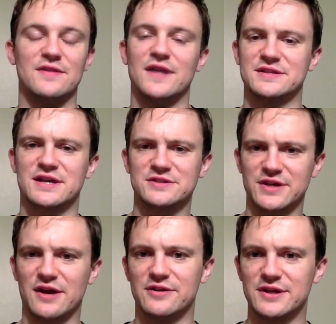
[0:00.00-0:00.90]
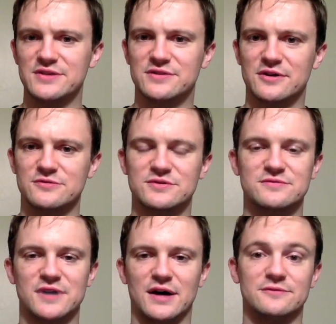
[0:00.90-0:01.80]
And that's actually how they get
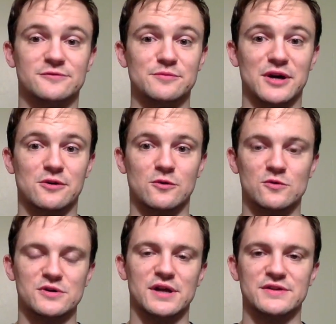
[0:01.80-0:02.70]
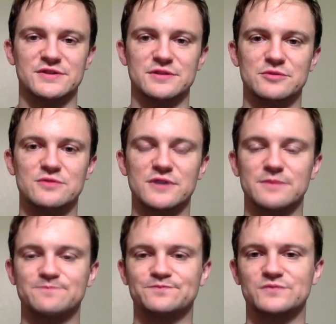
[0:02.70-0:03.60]
those, not from Aragorn as in the
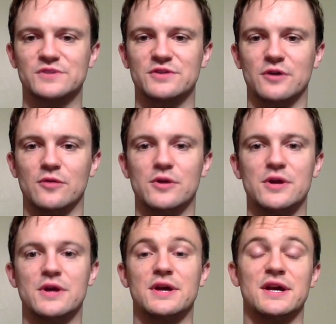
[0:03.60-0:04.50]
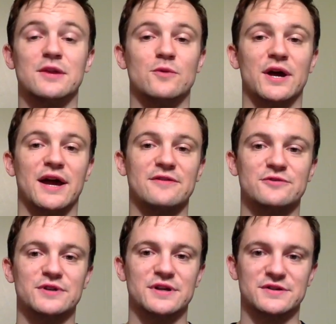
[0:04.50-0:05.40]
movie. So anyway,
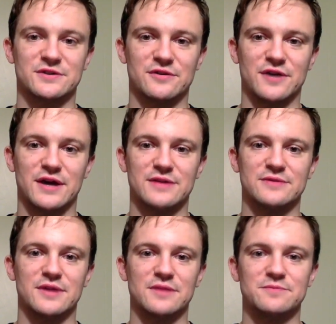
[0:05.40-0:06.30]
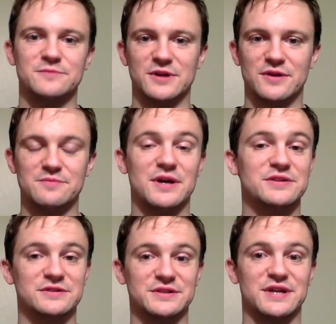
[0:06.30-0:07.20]
after he does all that, they, you know, they
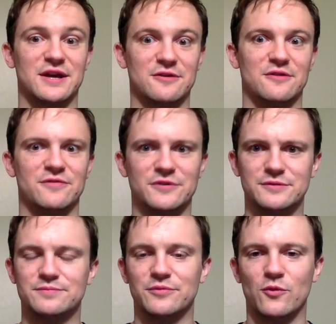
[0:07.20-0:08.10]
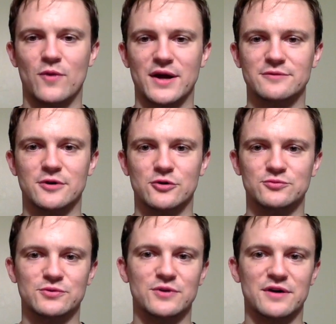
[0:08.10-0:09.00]
basically take off the white
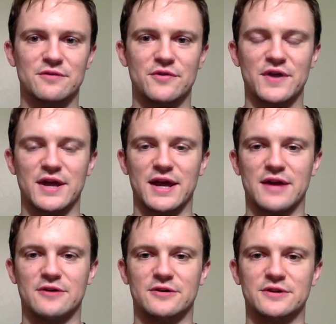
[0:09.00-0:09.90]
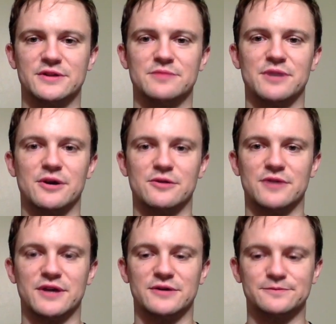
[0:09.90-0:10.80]
robes or whatever that they had on in the Barrow
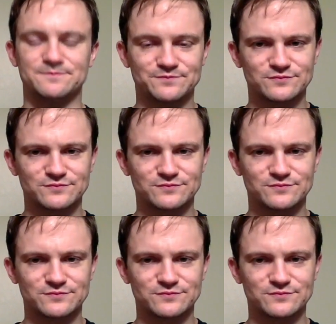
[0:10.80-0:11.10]
Down.